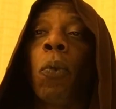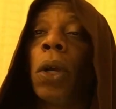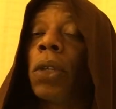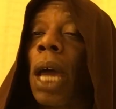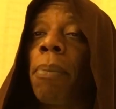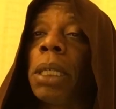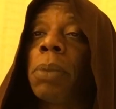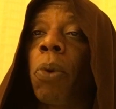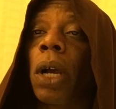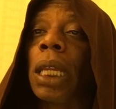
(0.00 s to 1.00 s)
will not be
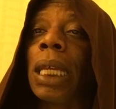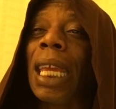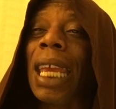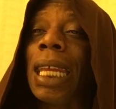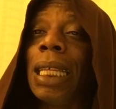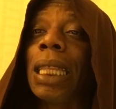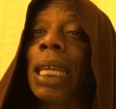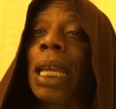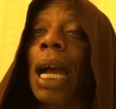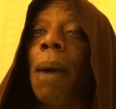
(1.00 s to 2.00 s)
spoiling
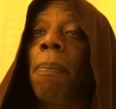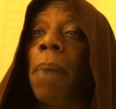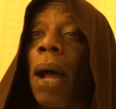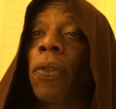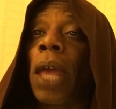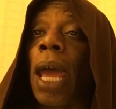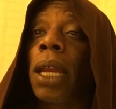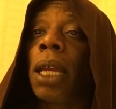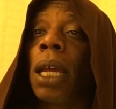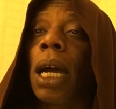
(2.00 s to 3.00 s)
anything about
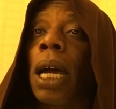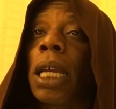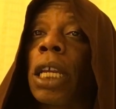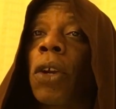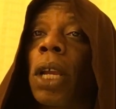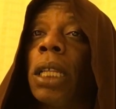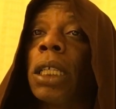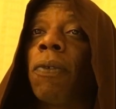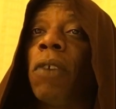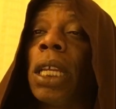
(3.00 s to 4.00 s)
that here in
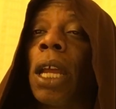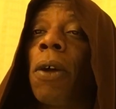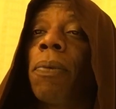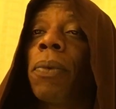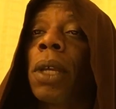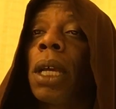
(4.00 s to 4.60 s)
this video,